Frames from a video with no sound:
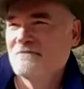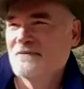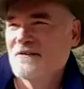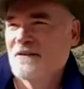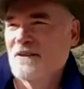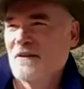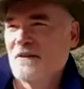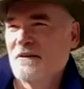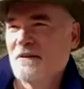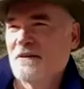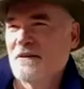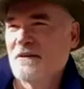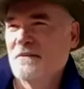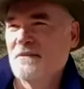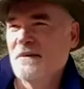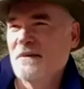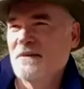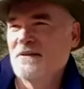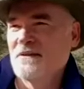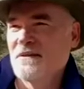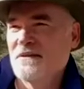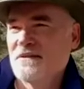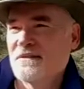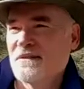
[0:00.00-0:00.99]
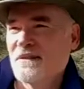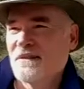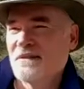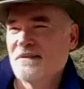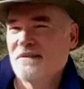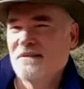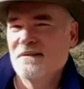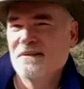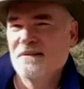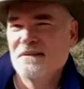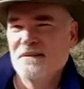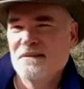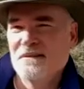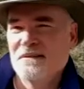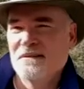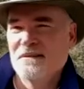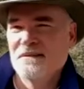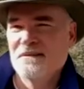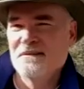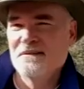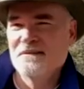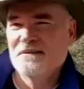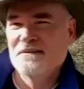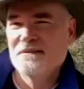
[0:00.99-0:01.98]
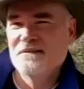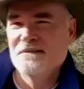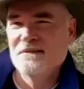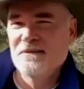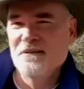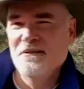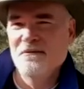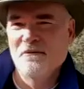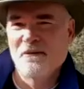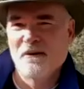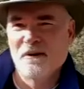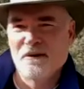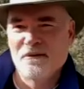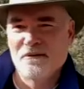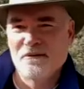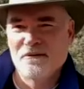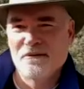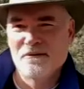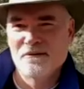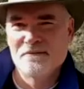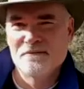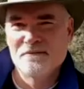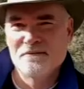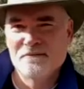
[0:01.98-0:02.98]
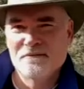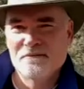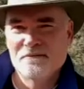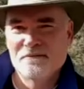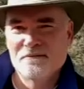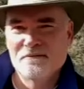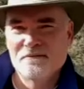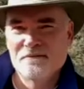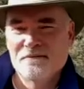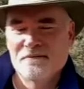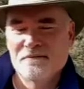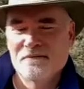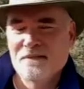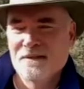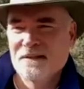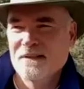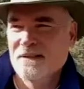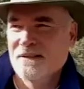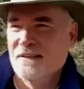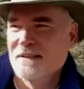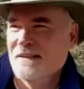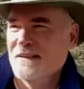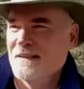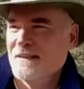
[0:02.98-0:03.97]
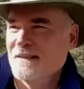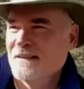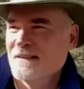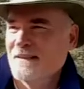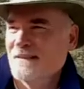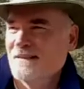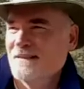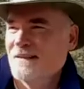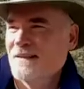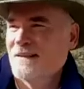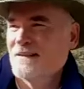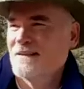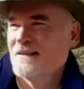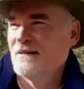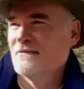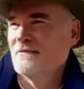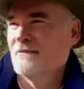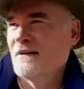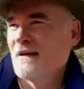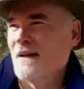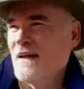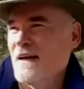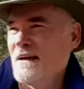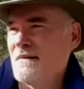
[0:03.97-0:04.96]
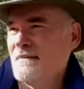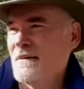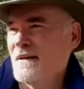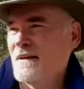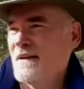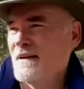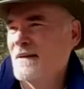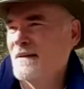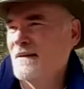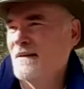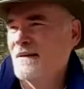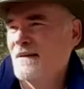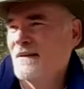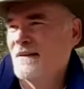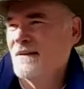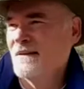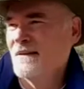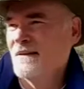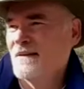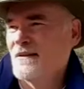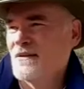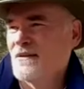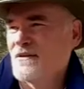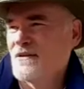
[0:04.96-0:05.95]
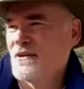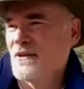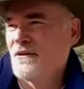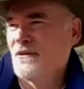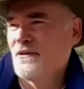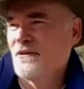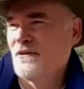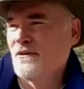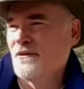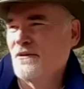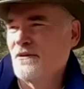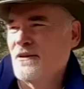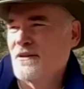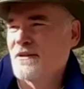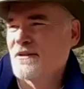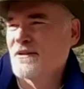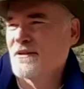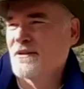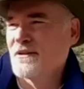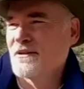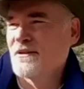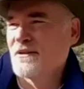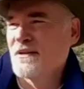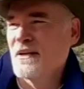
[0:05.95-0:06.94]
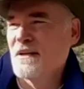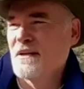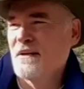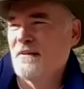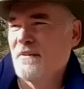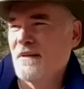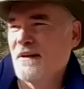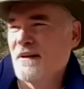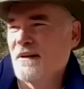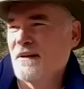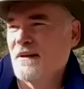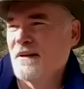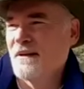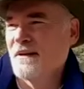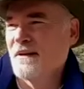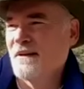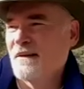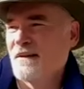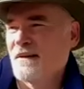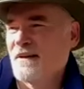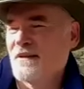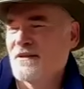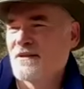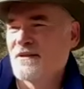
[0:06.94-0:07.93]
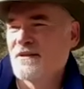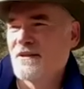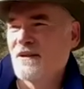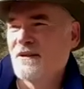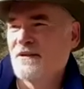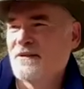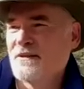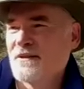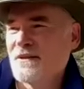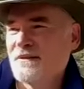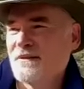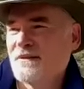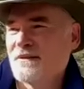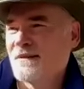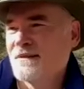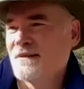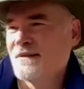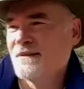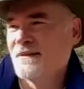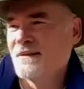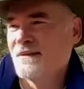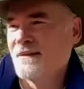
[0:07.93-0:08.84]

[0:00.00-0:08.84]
She looked at me and she said, "Who are you?" And I said, "Well, I'm a soul sustainability consultant